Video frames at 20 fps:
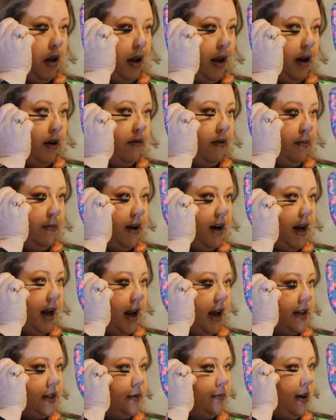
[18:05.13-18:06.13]
Everybody
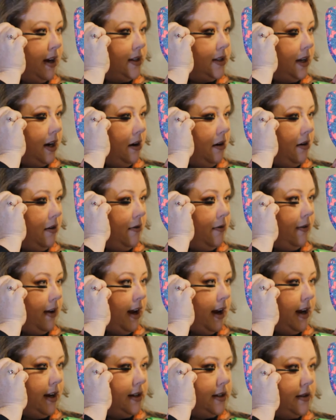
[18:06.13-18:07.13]
has a mascara
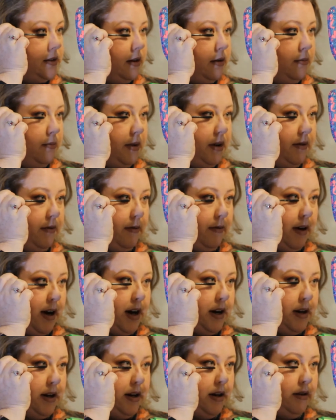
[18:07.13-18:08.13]
face. Don't be
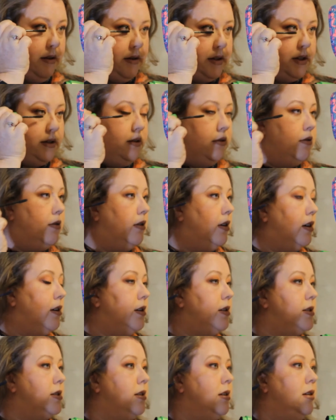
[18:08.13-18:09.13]
afraid to use
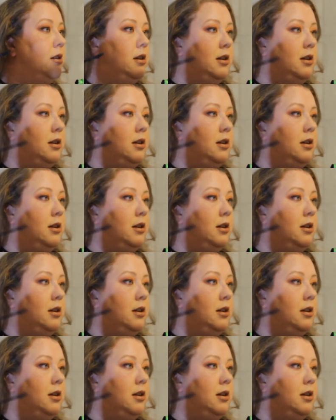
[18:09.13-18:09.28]
yours.